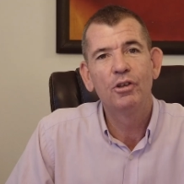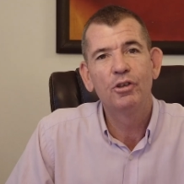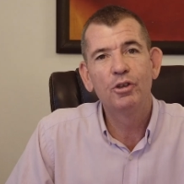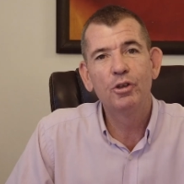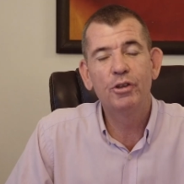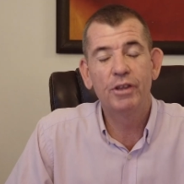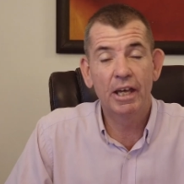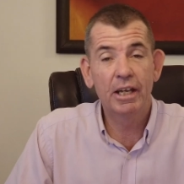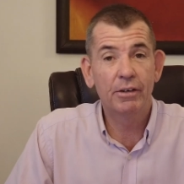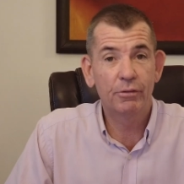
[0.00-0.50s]

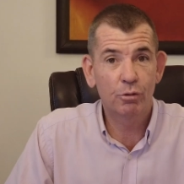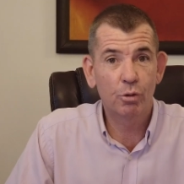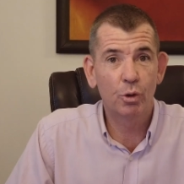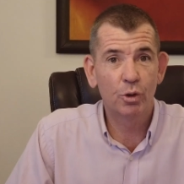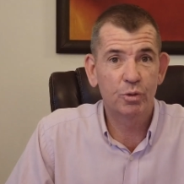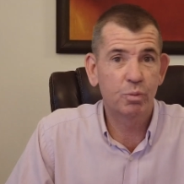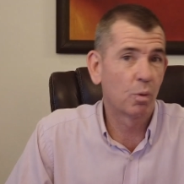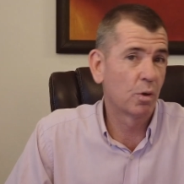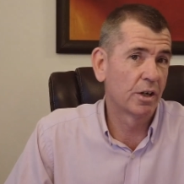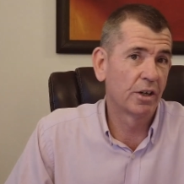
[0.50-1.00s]
You then, of
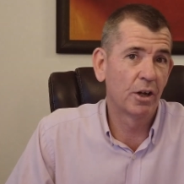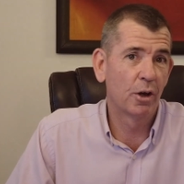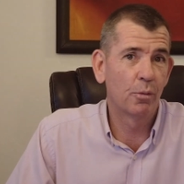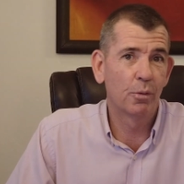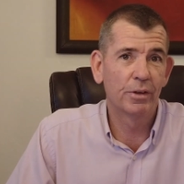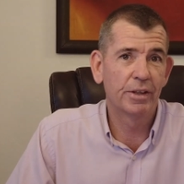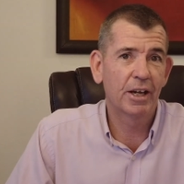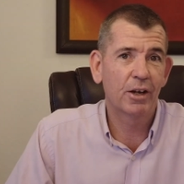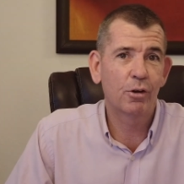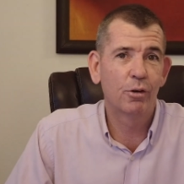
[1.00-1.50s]
course, want to know
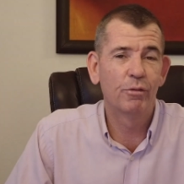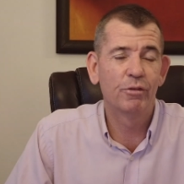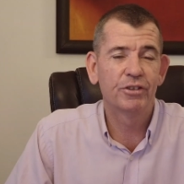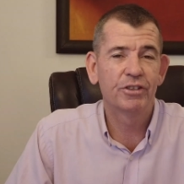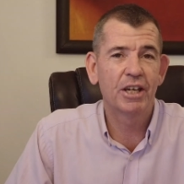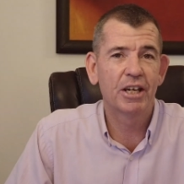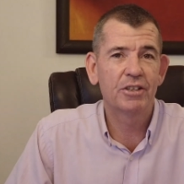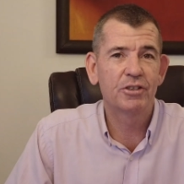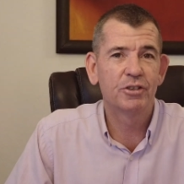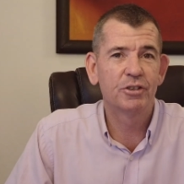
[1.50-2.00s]
what that
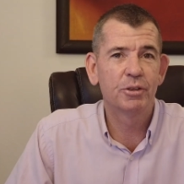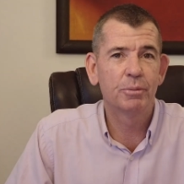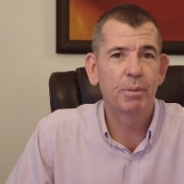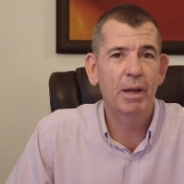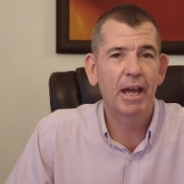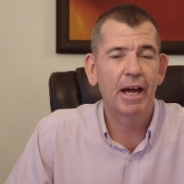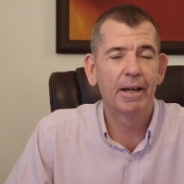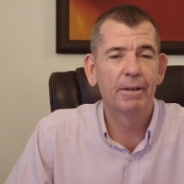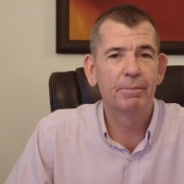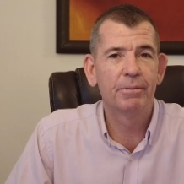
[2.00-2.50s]
conversation's
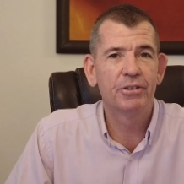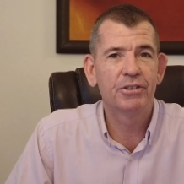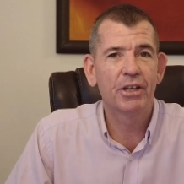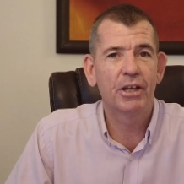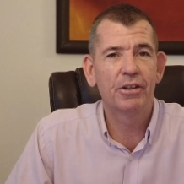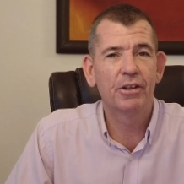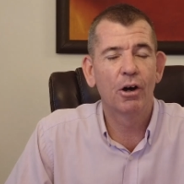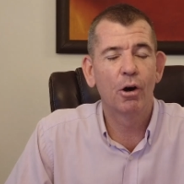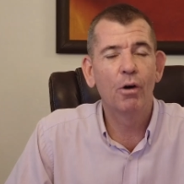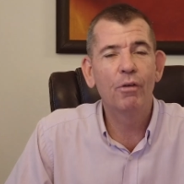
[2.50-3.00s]
about.
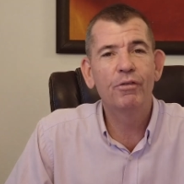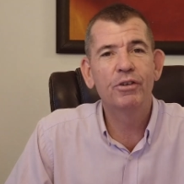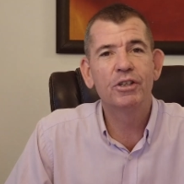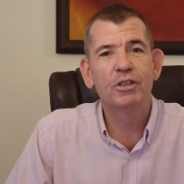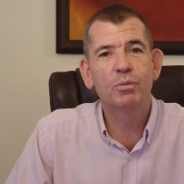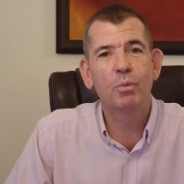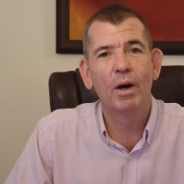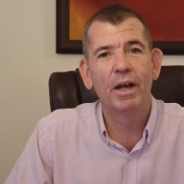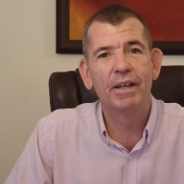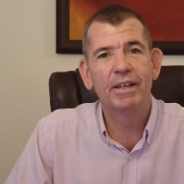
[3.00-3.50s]
So the
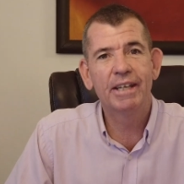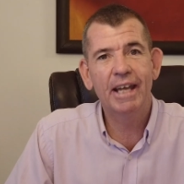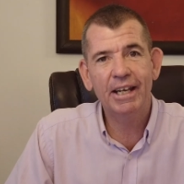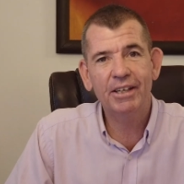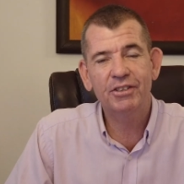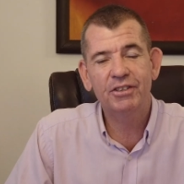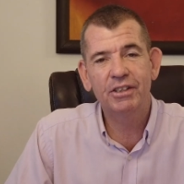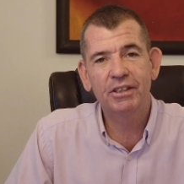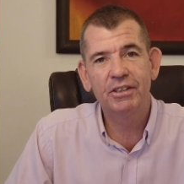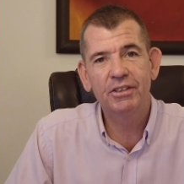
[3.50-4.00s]
obvious one
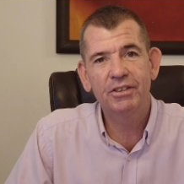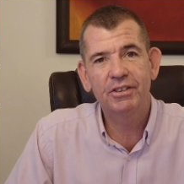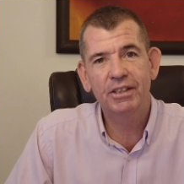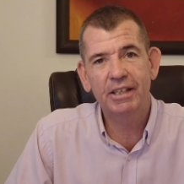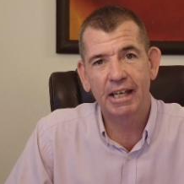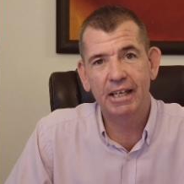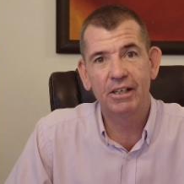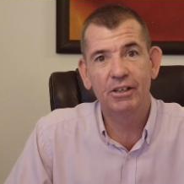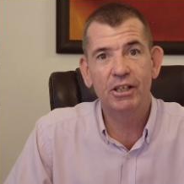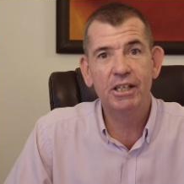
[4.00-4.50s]
next is to
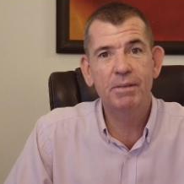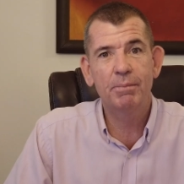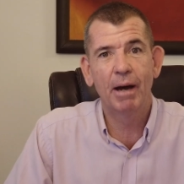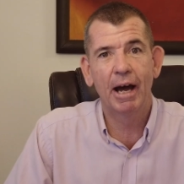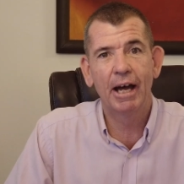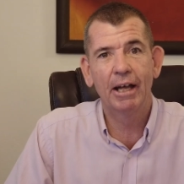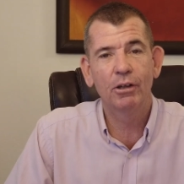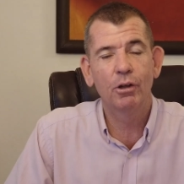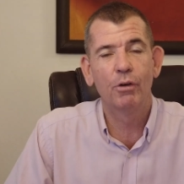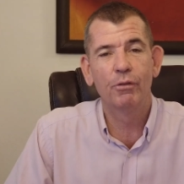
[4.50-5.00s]
get an
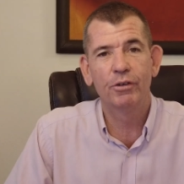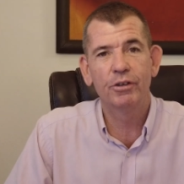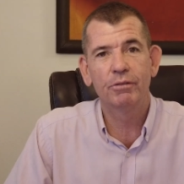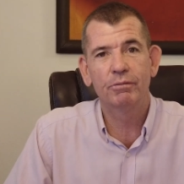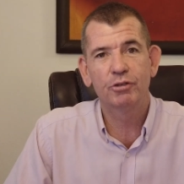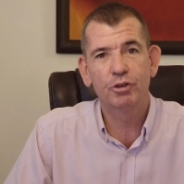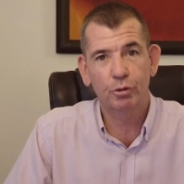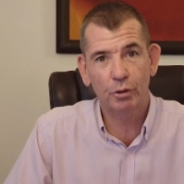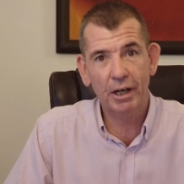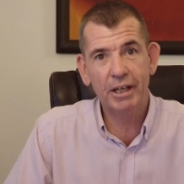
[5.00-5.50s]
email of a
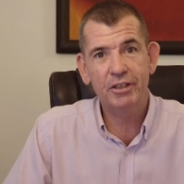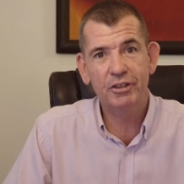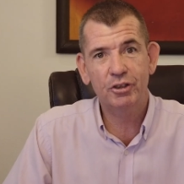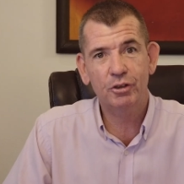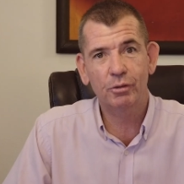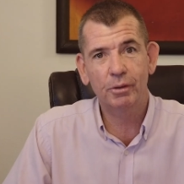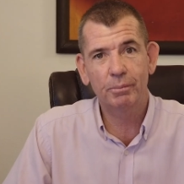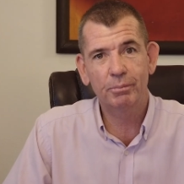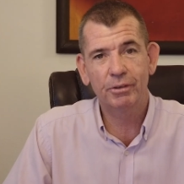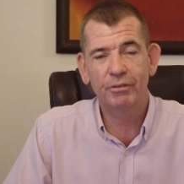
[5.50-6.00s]

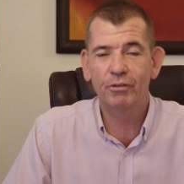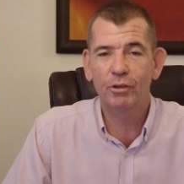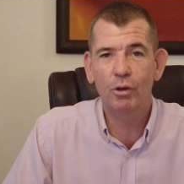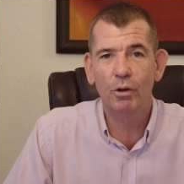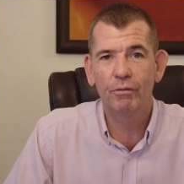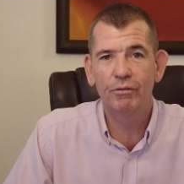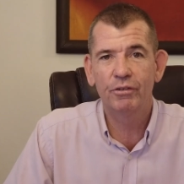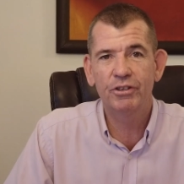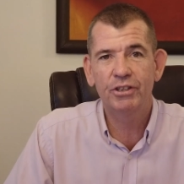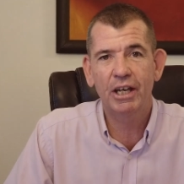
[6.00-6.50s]
transcript of the
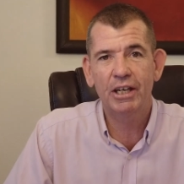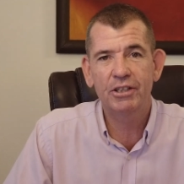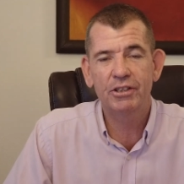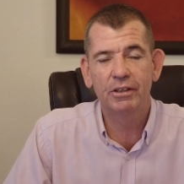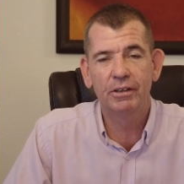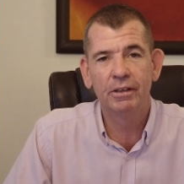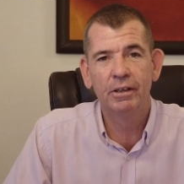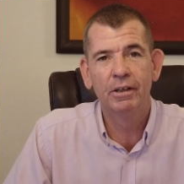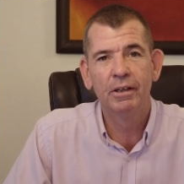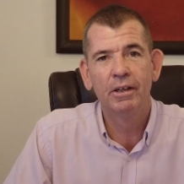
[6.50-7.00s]

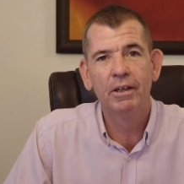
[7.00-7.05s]
conversation.